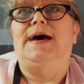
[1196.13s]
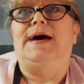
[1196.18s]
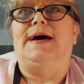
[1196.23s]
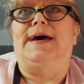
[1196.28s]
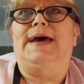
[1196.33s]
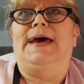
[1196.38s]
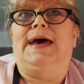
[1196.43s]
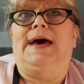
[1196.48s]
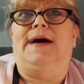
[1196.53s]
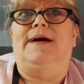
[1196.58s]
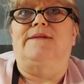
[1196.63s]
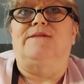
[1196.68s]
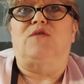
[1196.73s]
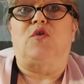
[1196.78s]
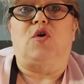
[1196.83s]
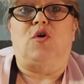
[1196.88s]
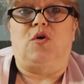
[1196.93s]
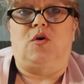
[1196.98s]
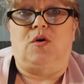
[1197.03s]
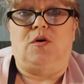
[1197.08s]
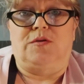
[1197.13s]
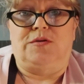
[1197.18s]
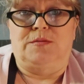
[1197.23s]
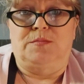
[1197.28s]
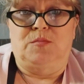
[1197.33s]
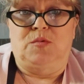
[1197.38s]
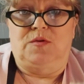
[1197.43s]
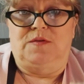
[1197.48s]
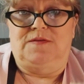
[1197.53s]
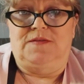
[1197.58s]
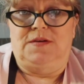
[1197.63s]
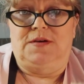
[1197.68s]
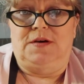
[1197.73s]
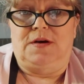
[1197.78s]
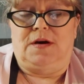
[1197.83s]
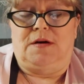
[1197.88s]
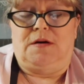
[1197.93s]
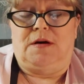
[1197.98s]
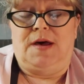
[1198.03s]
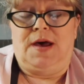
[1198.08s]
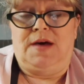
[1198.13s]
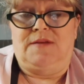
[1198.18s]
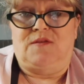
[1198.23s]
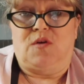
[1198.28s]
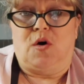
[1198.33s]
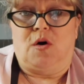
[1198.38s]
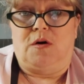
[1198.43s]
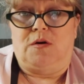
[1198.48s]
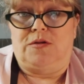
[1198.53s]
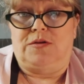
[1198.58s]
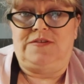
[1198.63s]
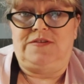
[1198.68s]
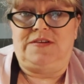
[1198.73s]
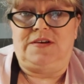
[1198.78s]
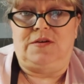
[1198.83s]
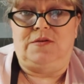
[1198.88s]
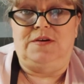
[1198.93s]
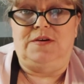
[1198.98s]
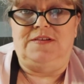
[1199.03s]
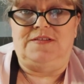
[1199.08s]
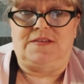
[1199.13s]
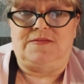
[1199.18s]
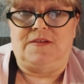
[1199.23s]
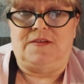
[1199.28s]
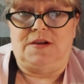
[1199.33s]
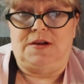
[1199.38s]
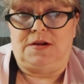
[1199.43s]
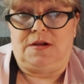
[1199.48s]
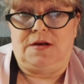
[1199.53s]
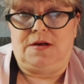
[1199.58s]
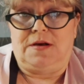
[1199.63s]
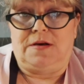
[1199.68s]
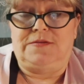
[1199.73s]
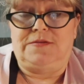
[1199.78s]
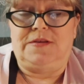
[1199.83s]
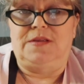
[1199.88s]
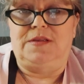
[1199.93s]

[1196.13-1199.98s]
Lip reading: I have all the series of The Little House